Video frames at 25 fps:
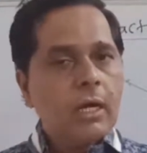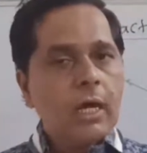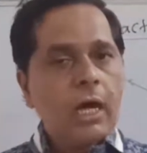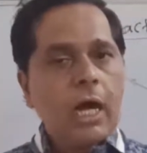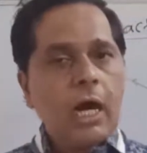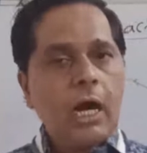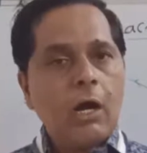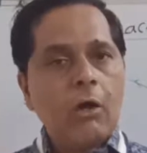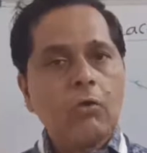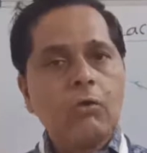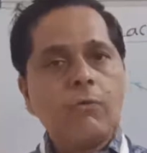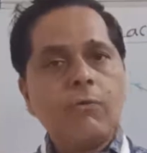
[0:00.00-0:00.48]

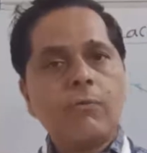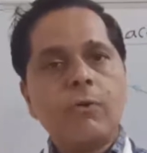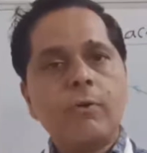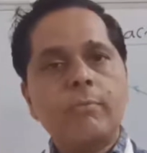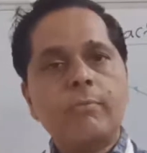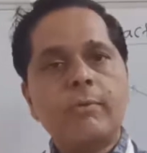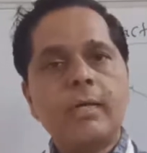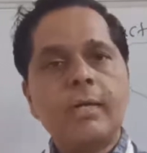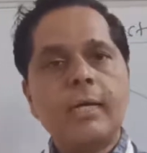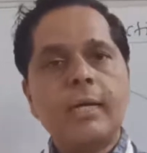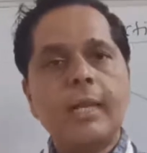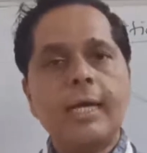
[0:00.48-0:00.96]
out
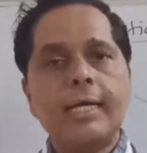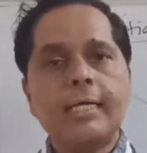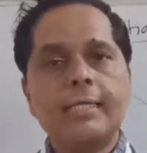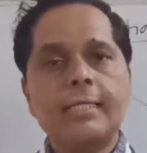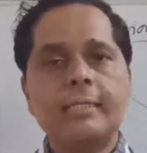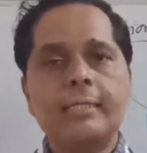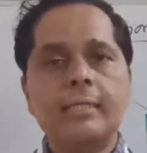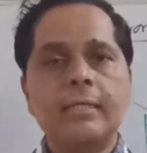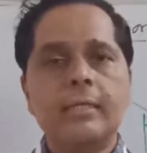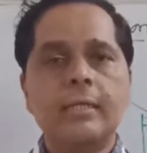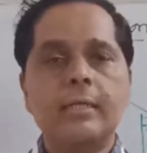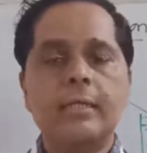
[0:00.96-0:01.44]
from the
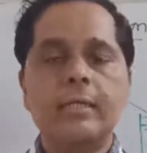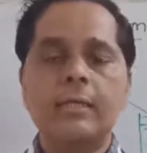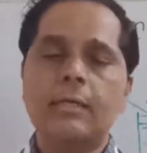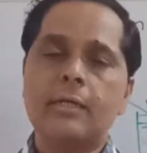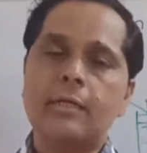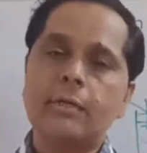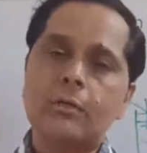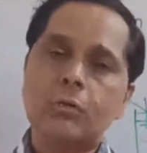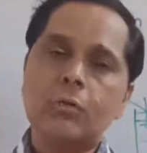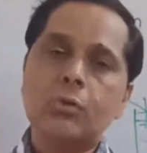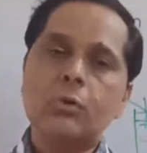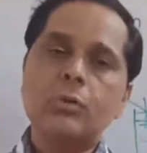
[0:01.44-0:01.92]
glass,
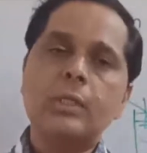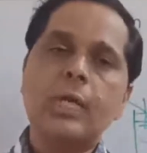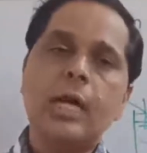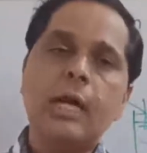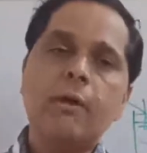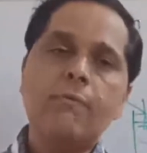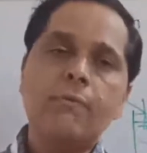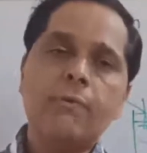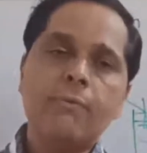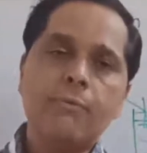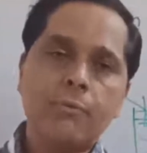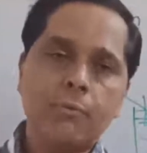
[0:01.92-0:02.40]
it goes
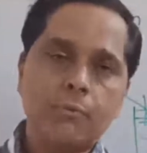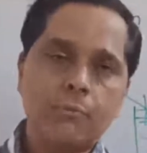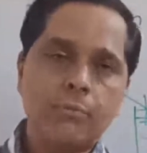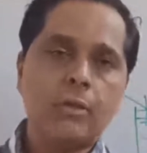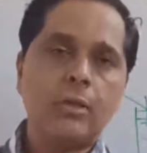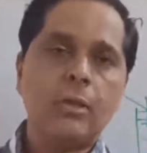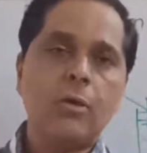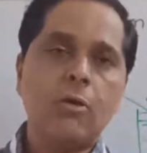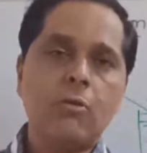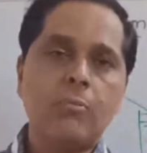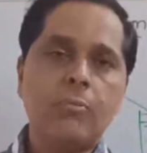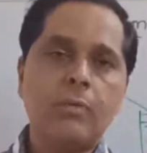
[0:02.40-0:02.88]
away from the
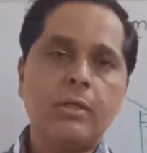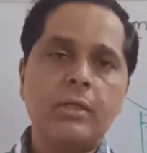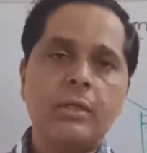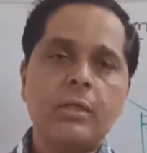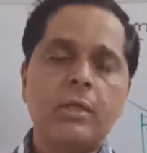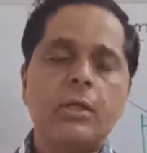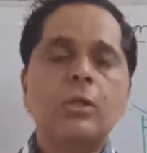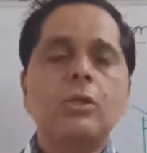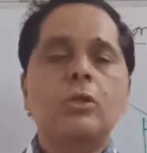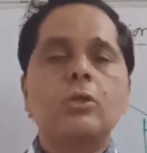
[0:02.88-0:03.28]
normal.